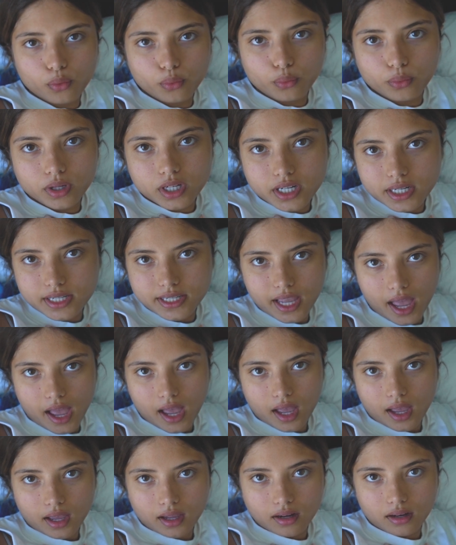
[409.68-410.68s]
We're
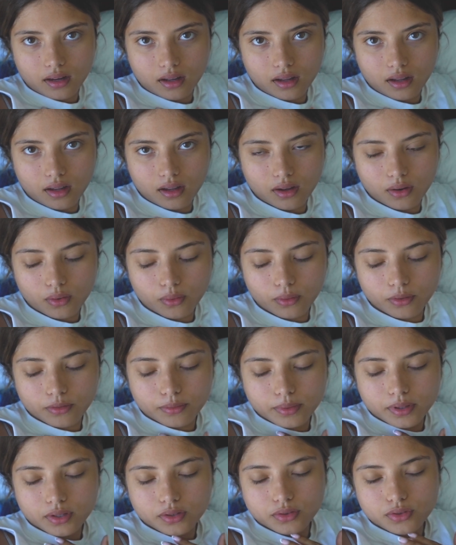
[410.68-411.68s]
sad.
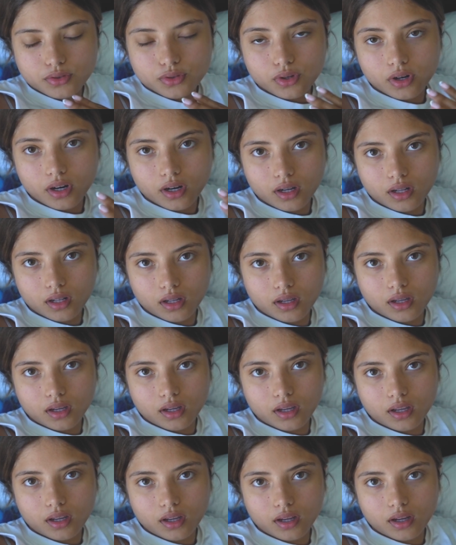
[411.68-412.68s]
We've been
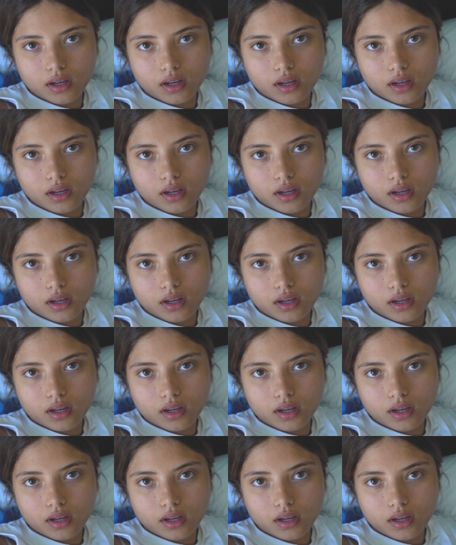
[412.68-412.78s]
struggling.